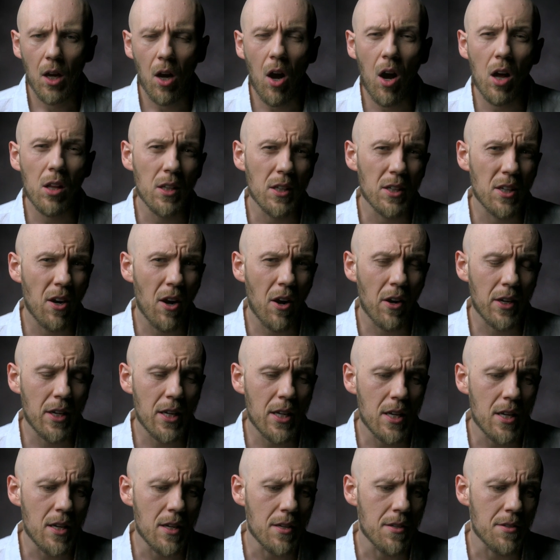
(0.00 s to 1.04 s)

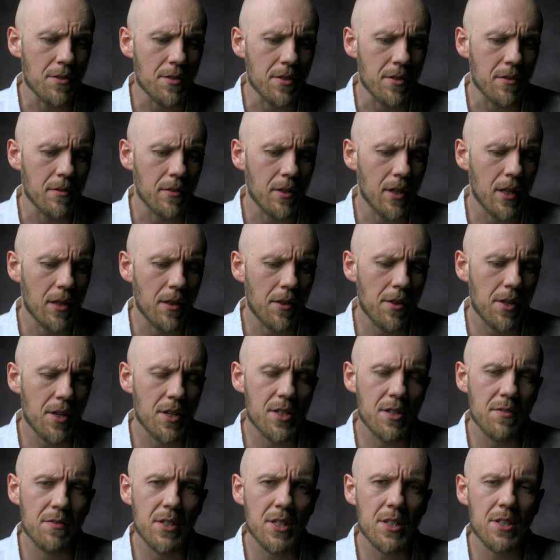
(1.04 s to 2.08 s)
oligarchies and
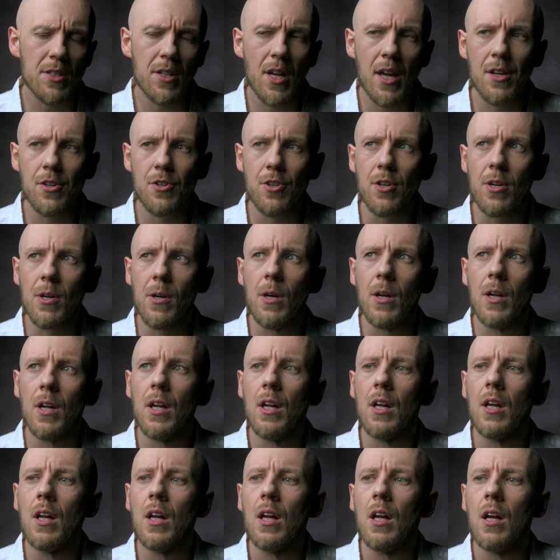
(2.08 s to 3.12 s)
things of this nature.
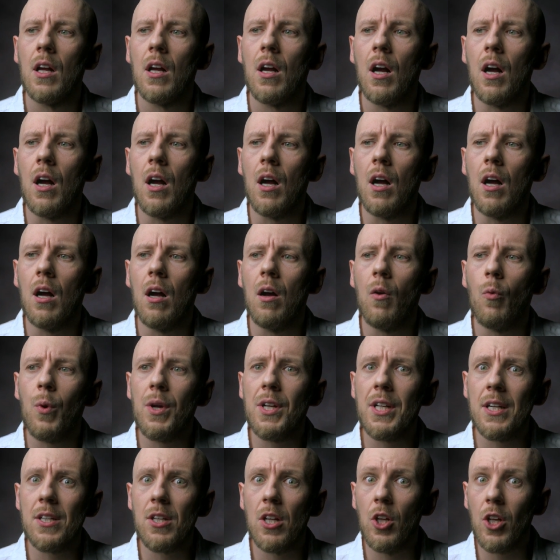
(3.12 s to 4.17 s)
We
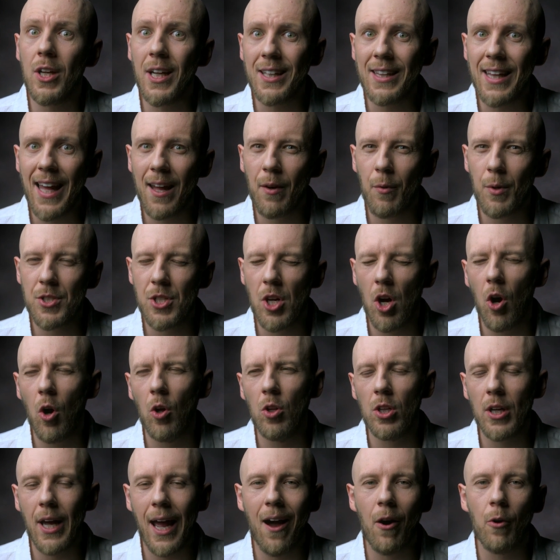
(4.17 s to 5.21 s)
tend to look at that and we say, oh,
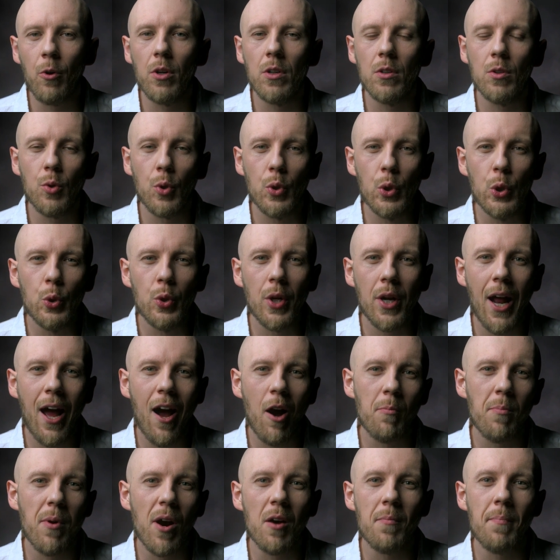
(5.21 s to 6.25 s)
look how crude and how
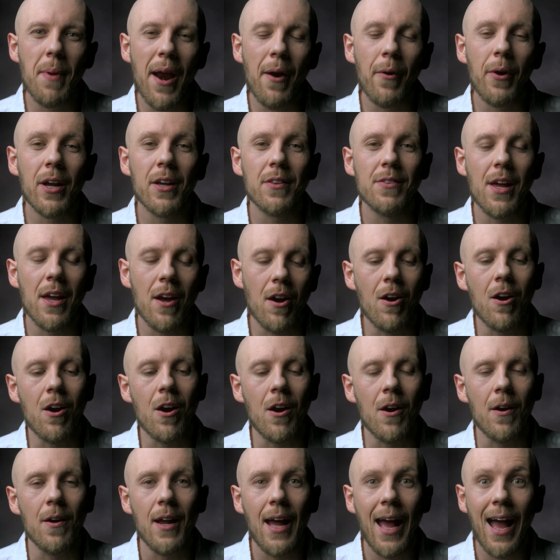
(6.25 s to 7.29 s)
barbaric they
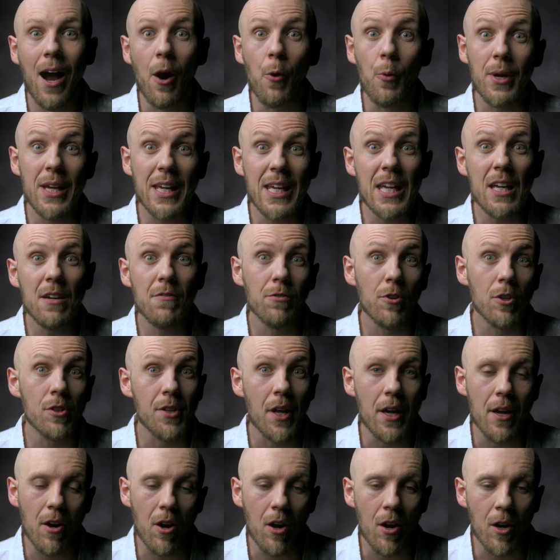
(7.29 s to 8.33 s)
are, how evil
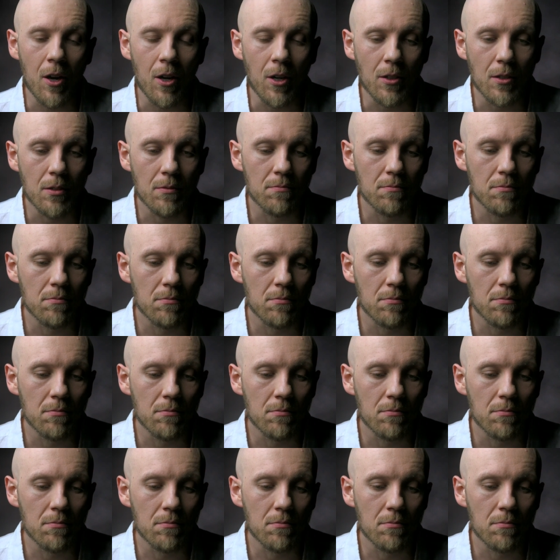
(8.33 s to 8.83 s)
they are.